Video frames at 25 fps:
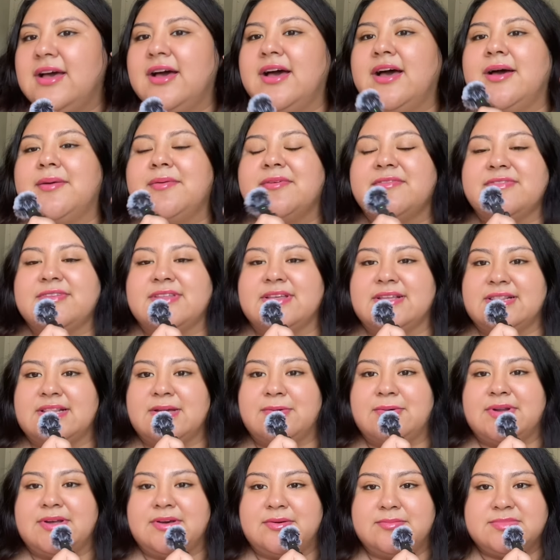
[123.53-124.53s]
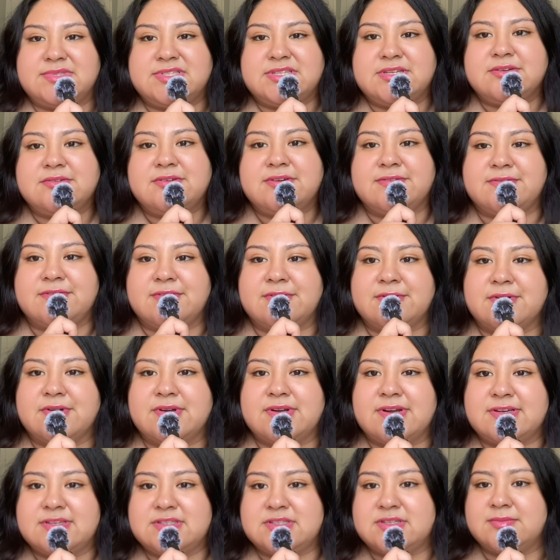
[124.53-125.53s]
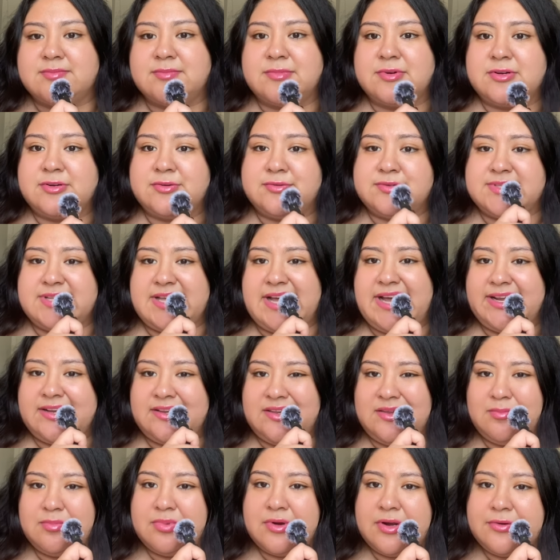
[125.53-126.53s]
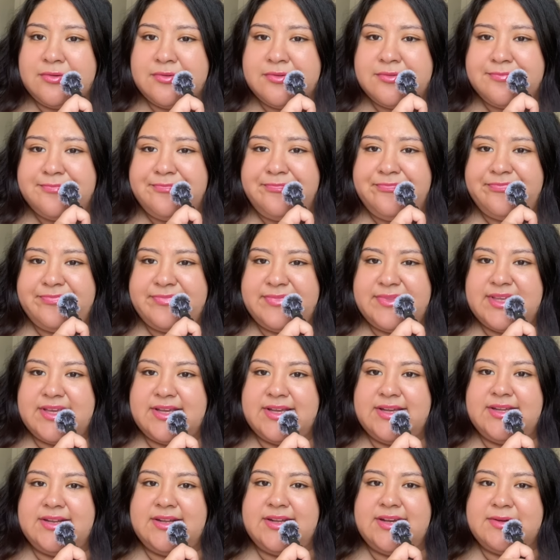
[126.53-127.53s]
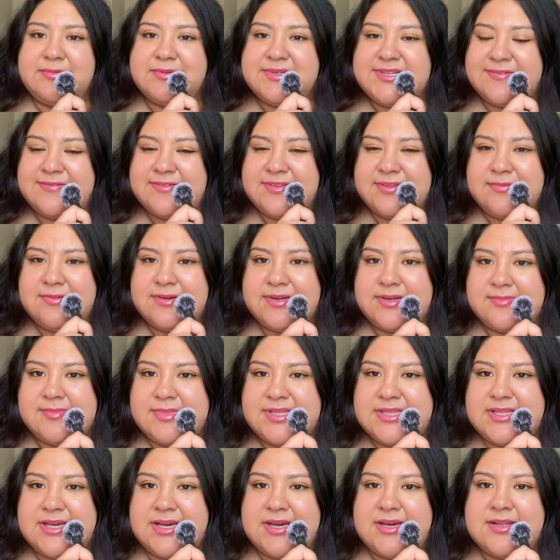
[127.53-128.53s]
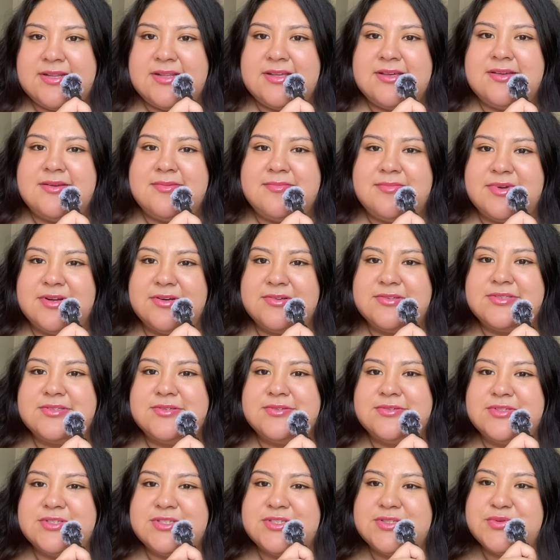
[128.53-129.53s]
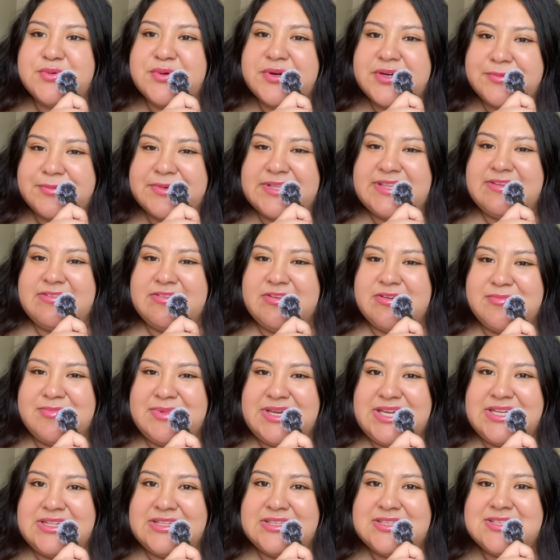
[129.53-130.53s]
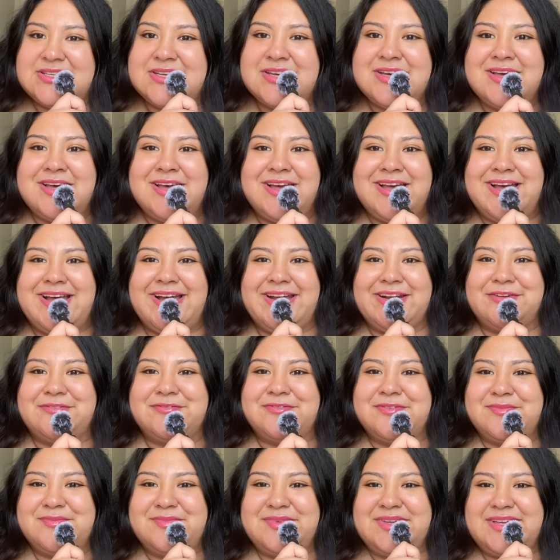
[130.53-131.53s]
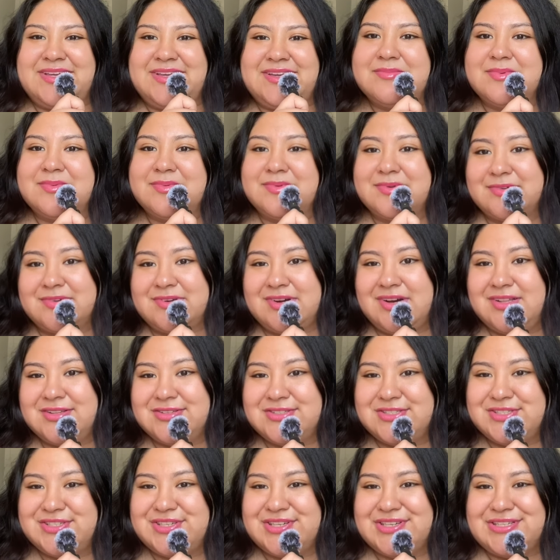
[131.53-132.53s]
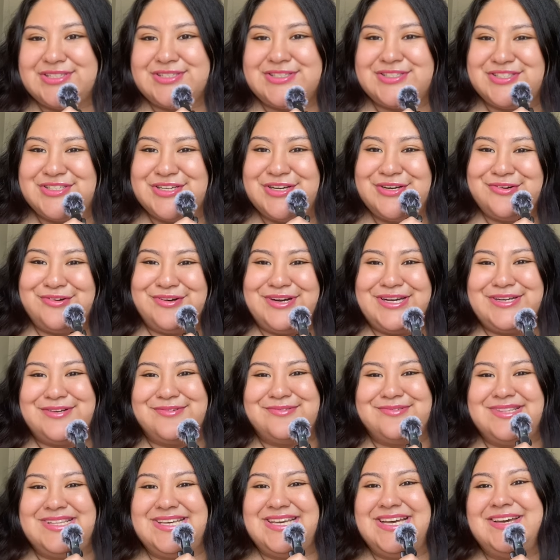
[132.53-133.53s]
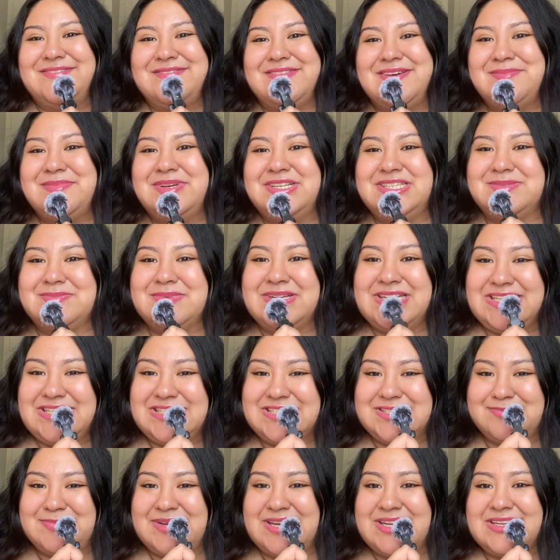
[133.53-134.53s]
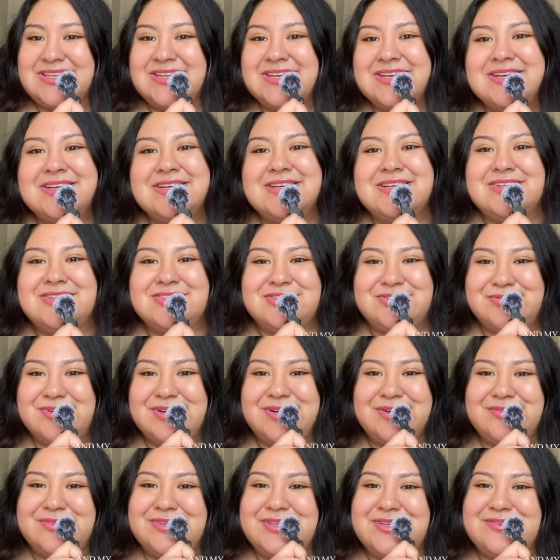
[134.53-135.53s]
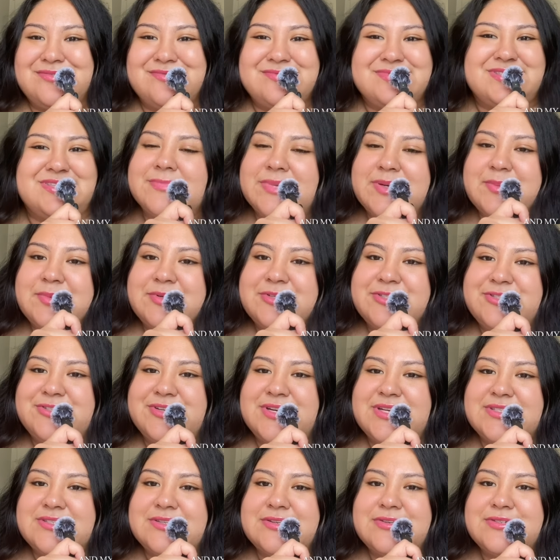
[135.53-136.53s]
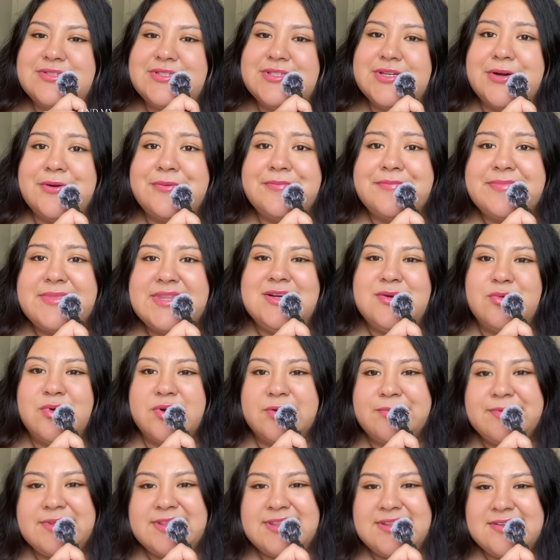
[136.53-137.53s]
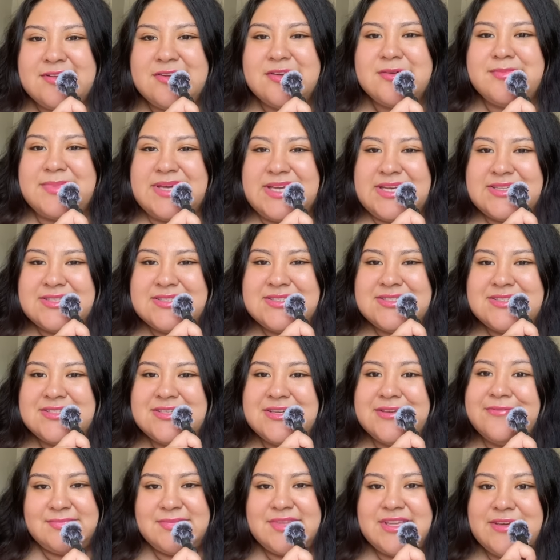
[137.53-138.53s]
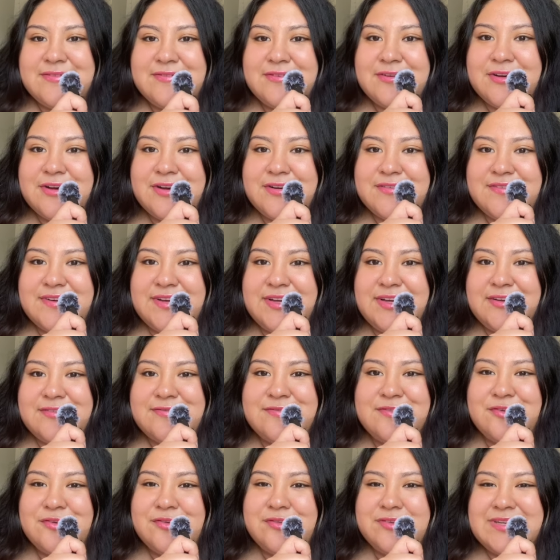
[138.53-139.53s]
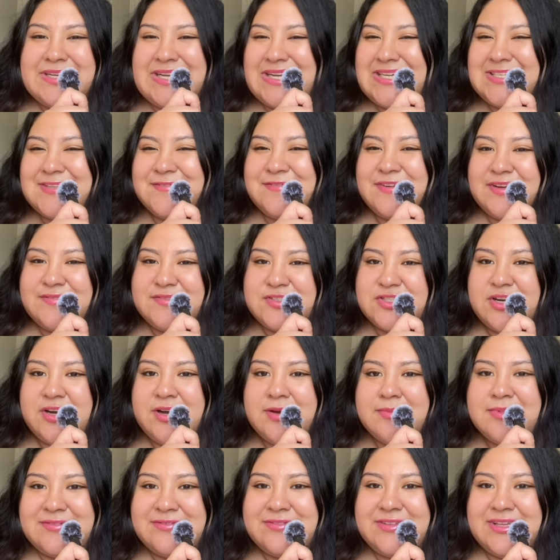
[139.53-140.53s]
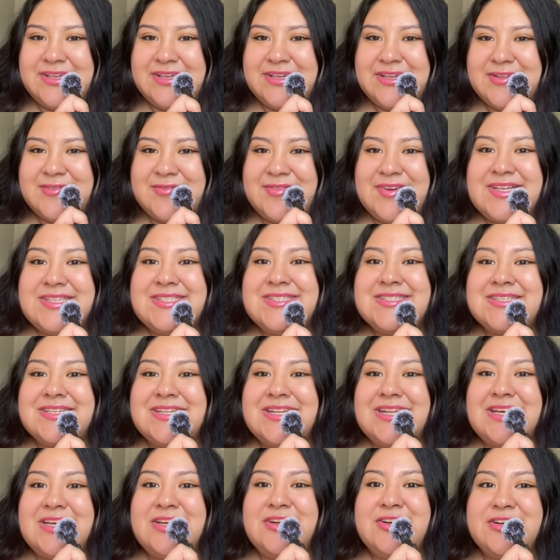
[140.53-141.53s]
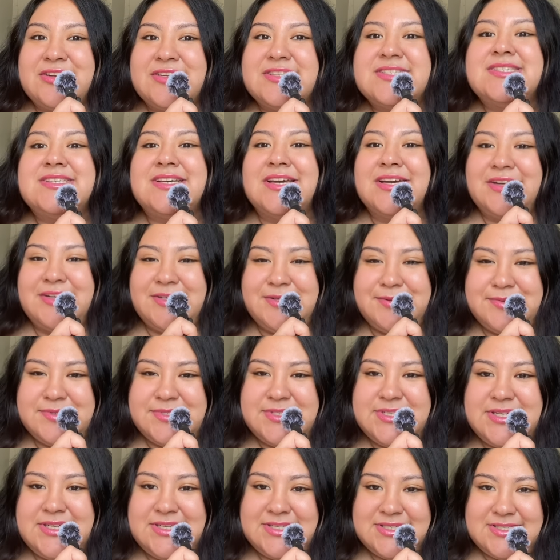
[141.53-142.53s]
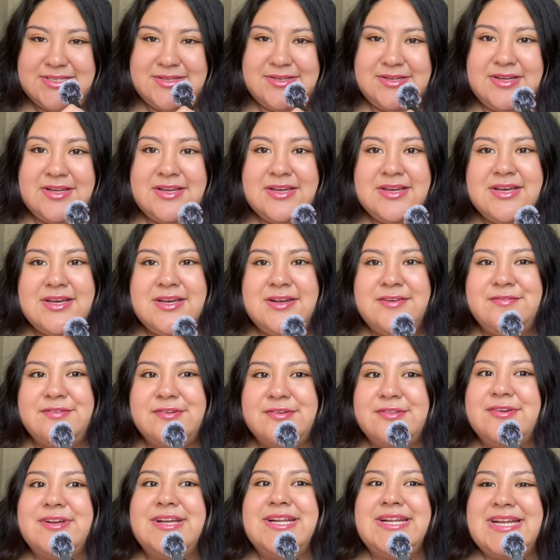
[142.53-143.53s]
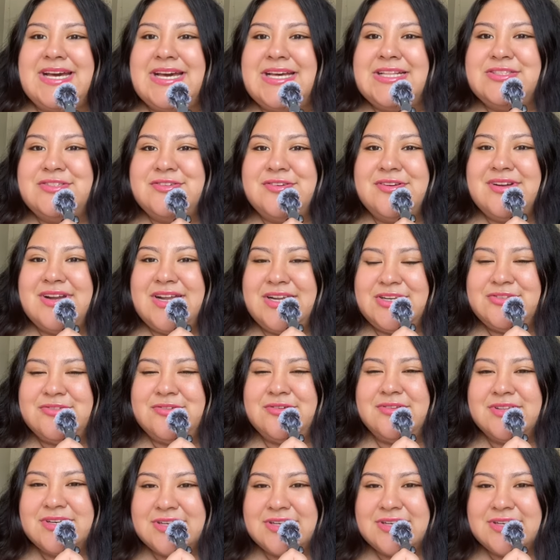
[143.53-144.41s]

I feel like that would help too. If you're someone who's acne prone, then I would definitely recommend that. But also just work within your means. I know for me, I'm a broke college kid, so I don't really have that much money to spend. So I only use my moisturizer. So work within your means. If you have a full 9-to-5 job, definitely invest in a good skincare routine to further enhance your natural